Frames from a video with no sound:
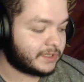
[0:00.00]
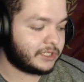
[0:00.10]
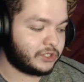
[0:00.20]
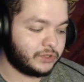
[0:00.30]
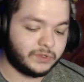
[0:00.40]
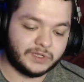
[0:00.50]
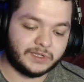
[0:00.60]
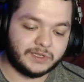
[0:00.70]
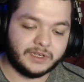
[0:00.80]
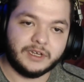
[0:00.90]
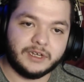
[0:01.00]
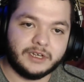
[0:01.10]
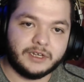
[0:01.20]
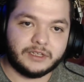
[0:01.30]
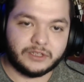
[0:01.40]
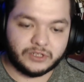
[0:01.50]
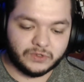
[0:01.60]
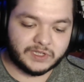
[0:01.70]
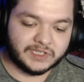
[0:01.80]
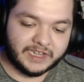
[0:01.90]
The juice, the
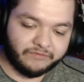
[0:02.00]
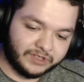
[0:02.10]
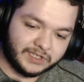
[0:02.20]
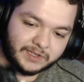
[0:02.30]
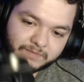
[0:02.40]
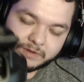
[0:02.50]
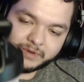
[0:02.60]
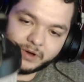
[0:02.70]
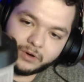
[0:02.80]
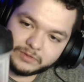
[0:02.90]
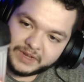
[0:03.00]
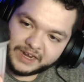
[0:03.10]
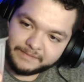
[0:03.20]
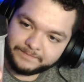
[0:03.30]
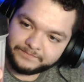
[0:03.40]
juice is definitely something to behold, man.